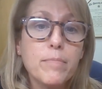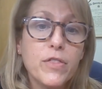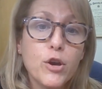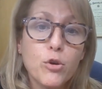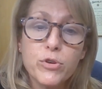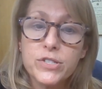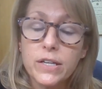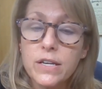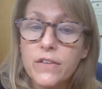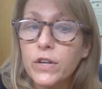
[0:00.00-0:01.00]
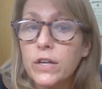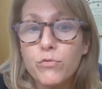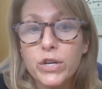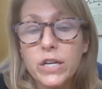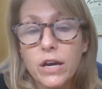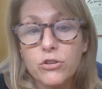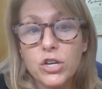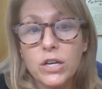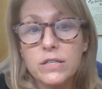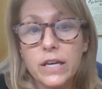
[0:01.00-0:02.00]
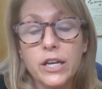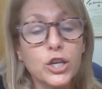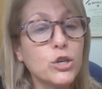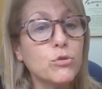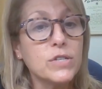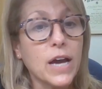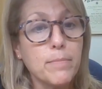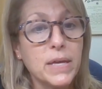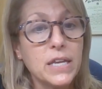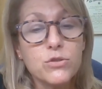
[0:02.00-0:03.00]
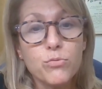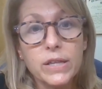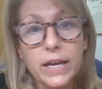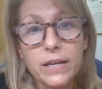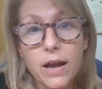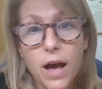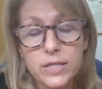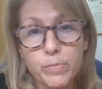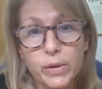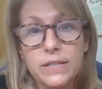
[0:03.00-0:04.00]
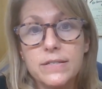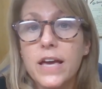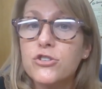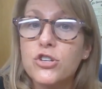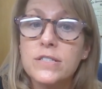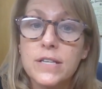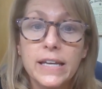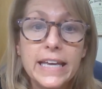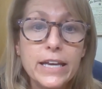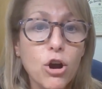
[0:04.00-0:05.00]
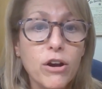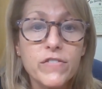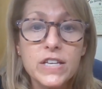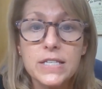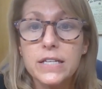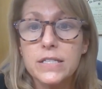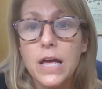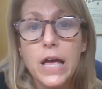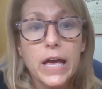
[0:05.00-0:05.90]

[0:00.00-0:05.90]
There were significant reductions in acute diabetes-related hospitalizations and ER visits